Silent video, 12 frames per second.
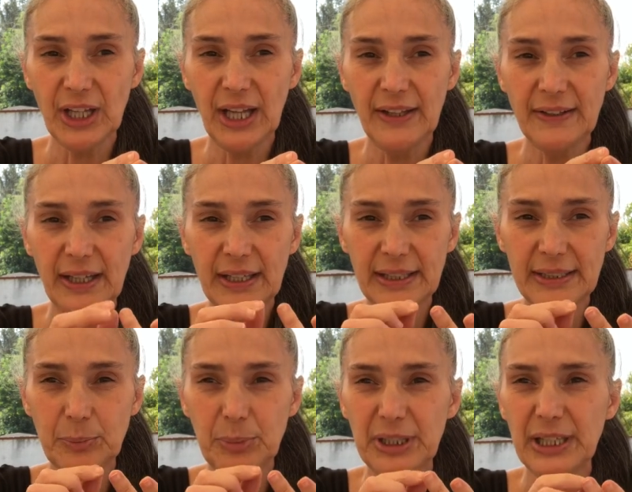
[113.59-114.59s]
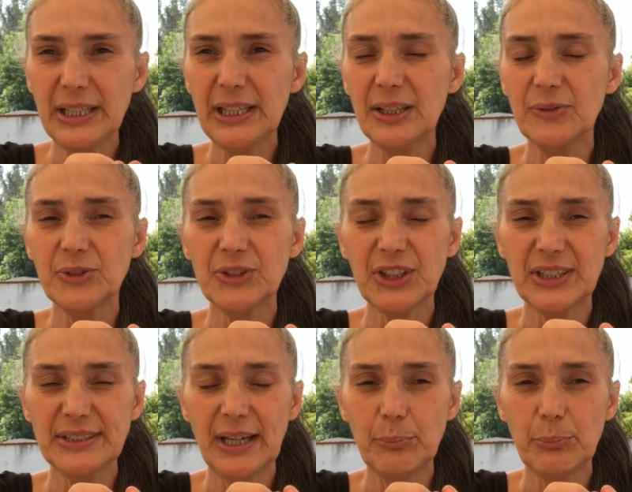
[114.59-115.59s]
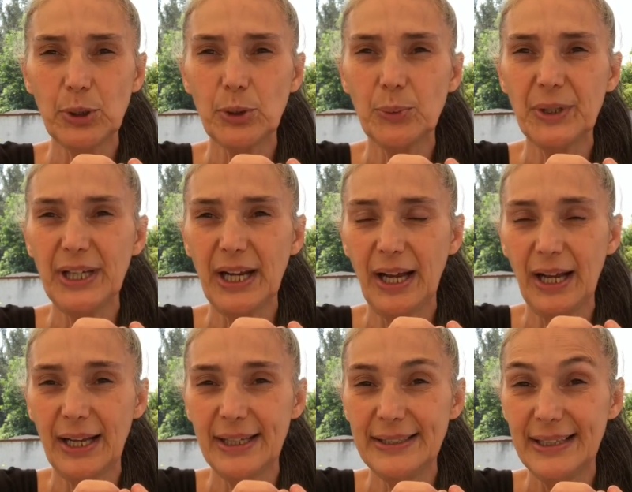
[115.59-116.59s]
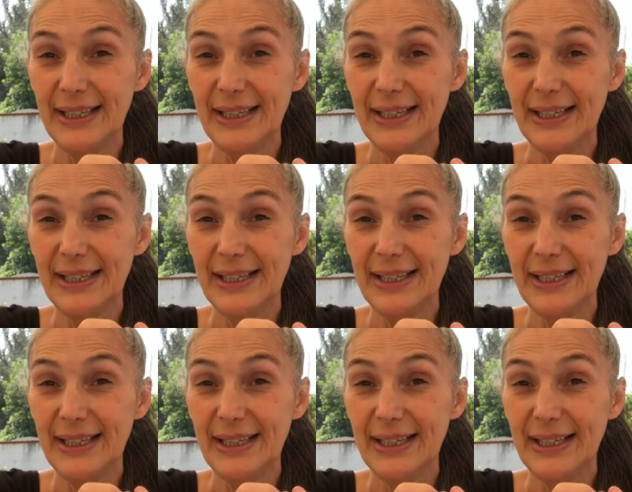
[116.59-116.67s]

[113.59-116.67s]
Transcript: and then at the beginning of September, we had